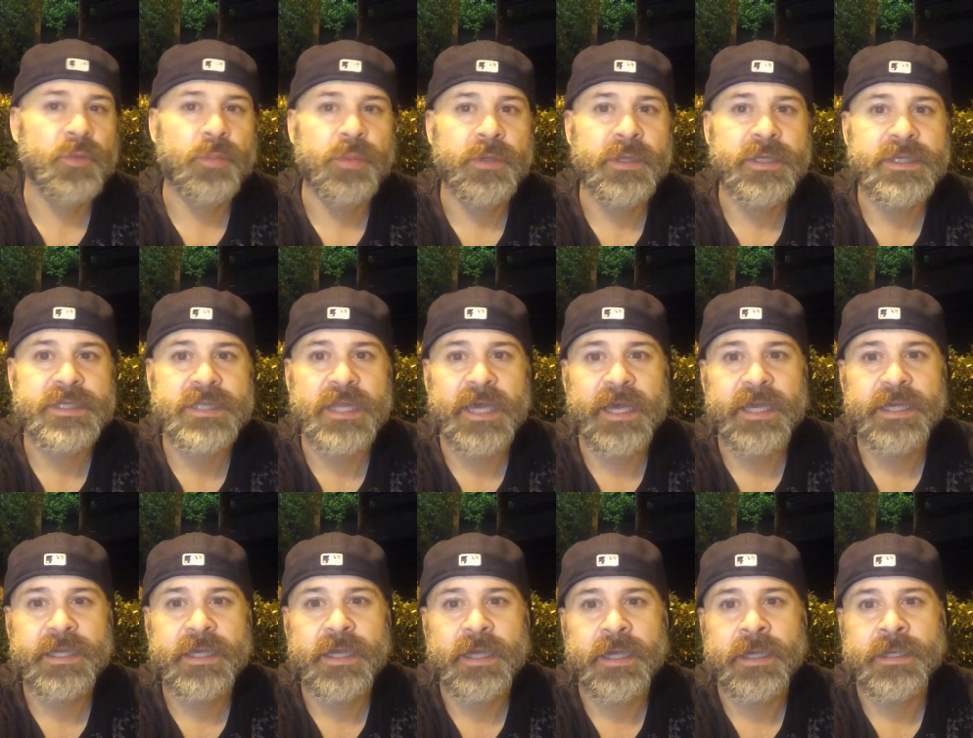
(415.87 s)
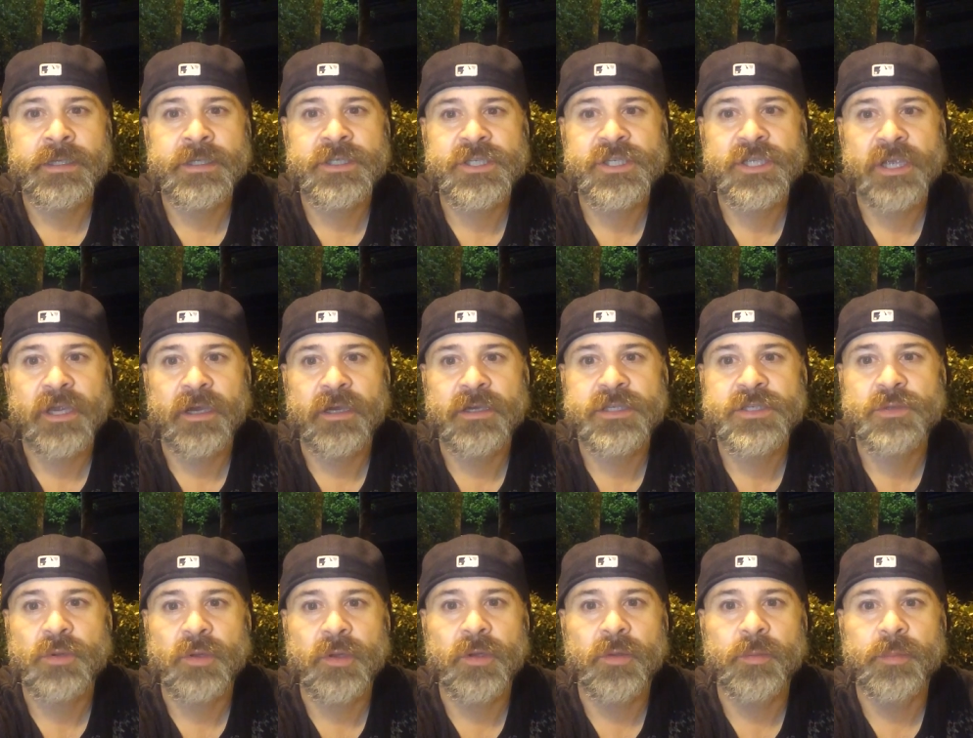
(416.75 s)
please like and share
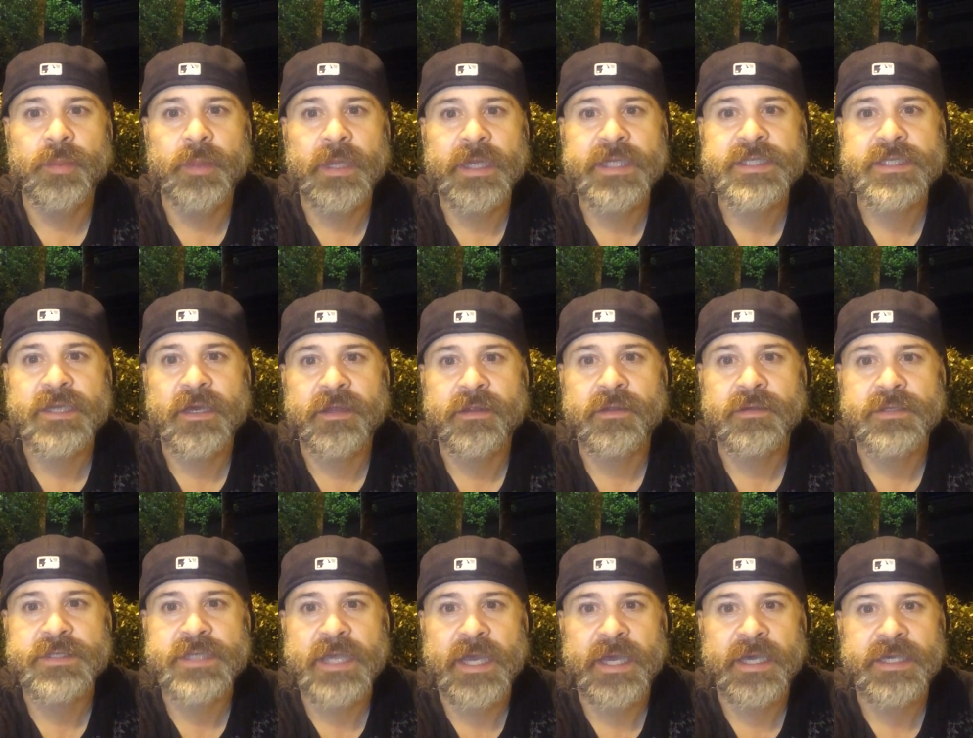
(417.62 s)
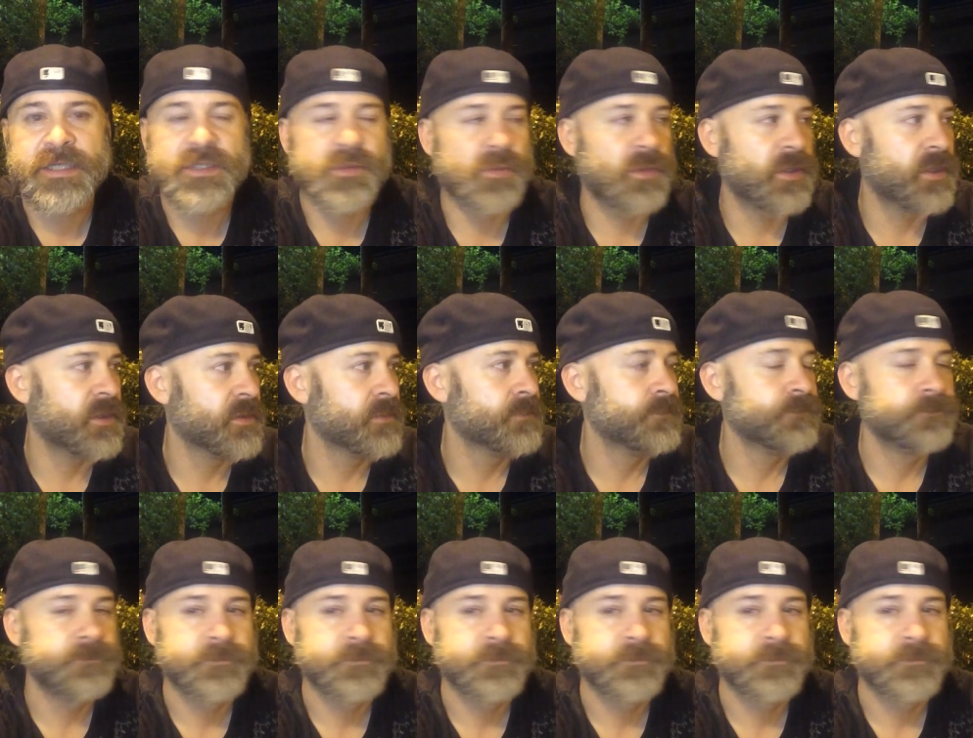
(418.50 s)
so it will bless others as well.